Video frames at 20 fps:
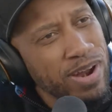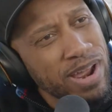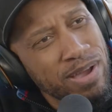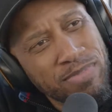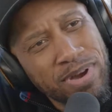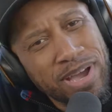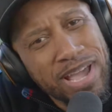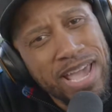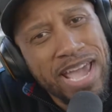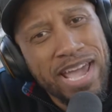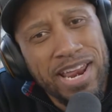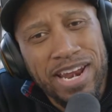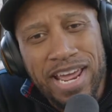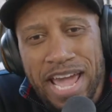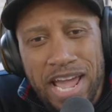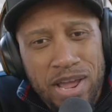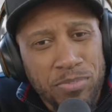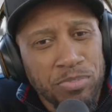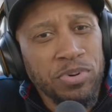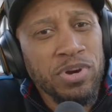Grandma had an
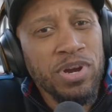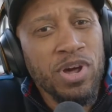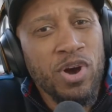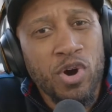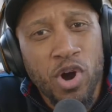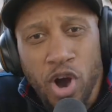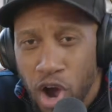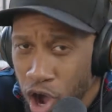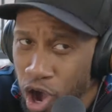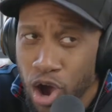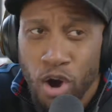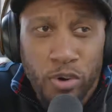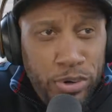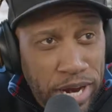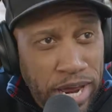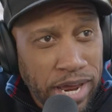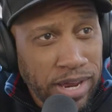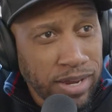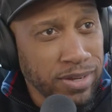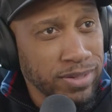apron on all
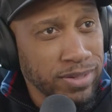day.